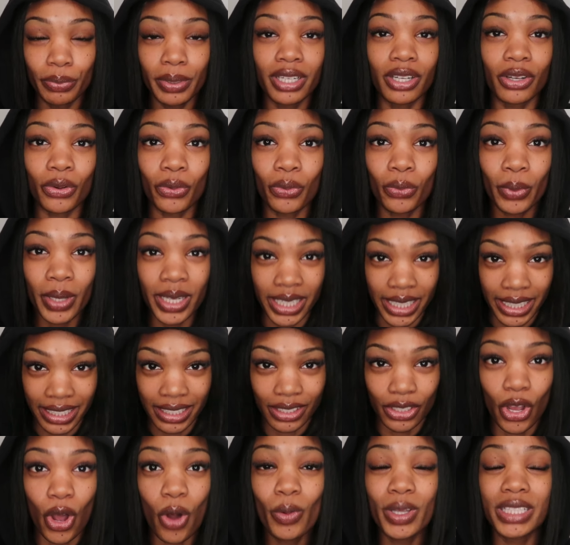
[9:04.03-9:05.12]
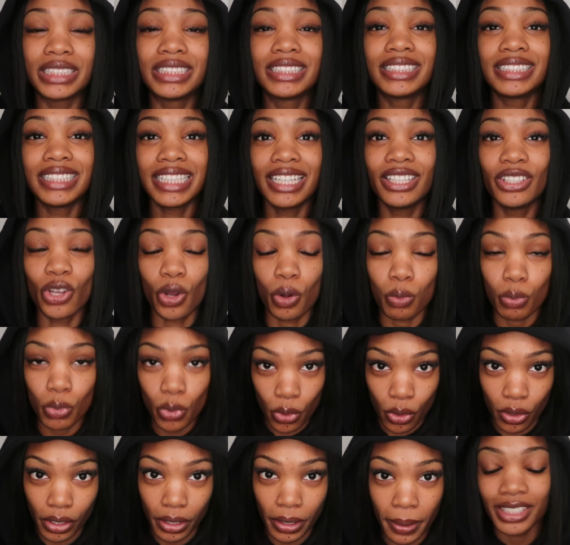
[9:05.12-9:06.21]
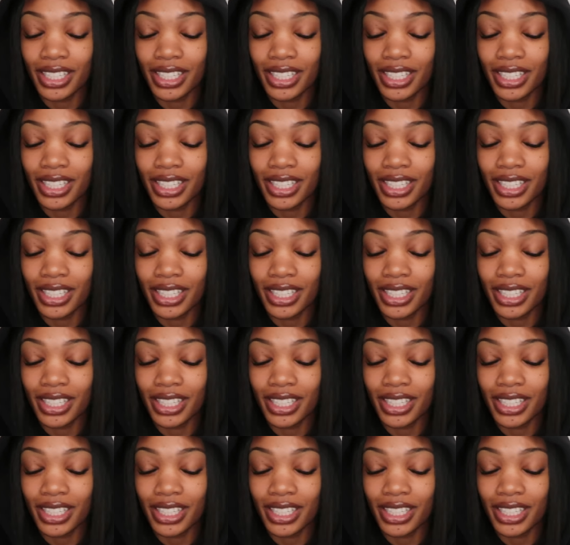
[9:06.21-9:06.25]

been acquitted. Go and sin no more.